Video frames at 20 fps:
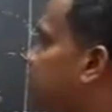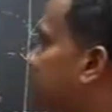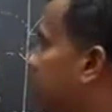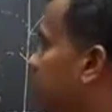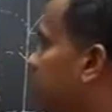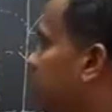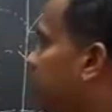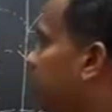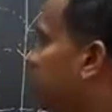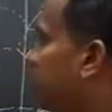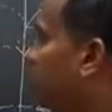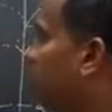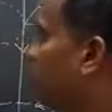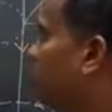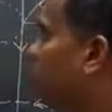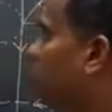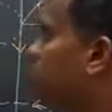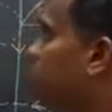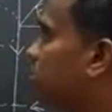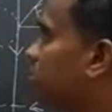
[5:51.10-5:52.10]
the
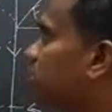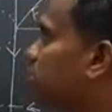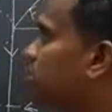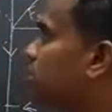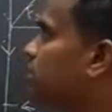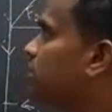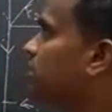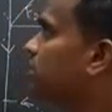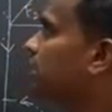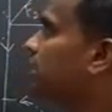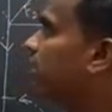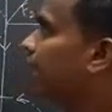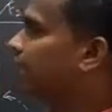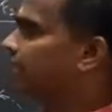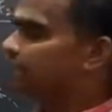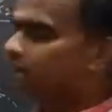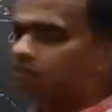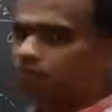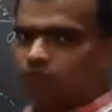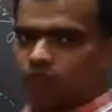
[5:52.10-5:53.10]
force
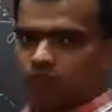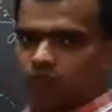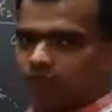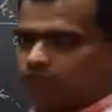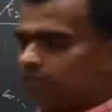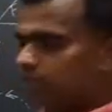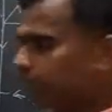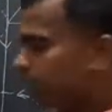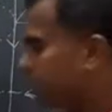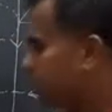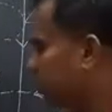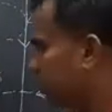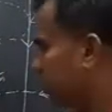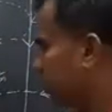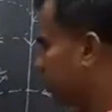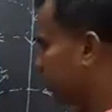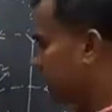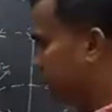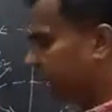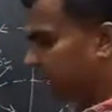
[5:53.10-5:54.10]
F1, sorry,
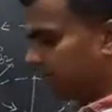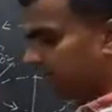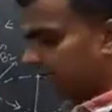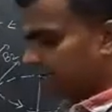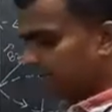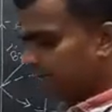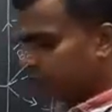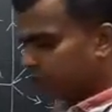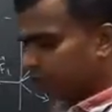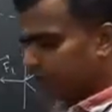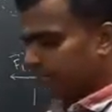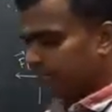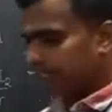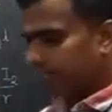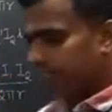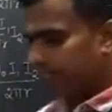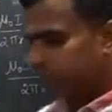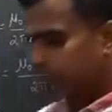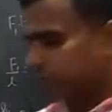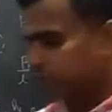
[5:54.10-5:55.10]
here I need to write
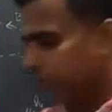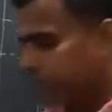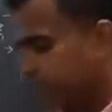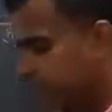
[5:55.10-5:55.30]
F2, not